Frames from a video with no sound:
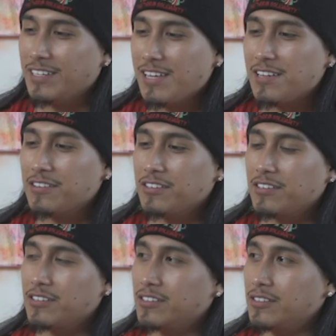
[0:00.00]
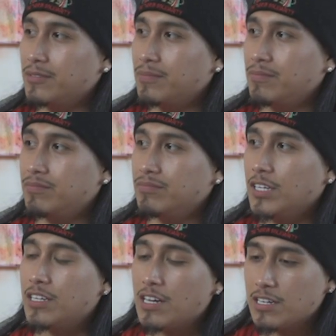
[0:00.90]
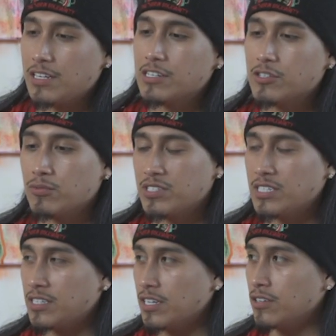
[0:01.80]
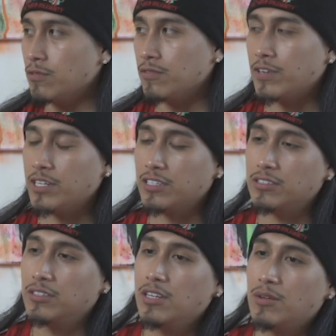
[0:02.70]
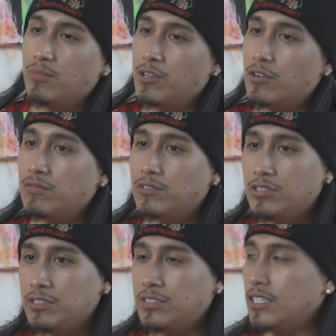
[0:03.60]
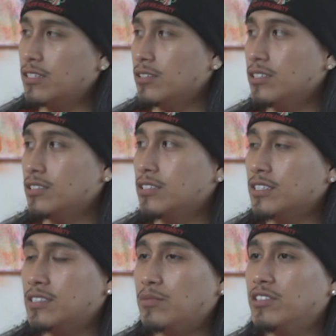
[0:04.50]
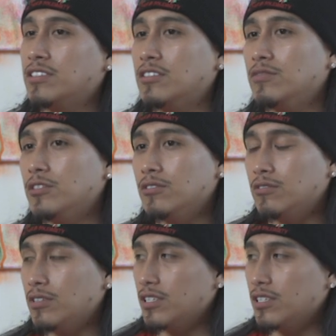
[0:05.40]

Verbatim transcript: And uh, and I and I just want to say thank you for inviting me over to, uh, to accepting this interview.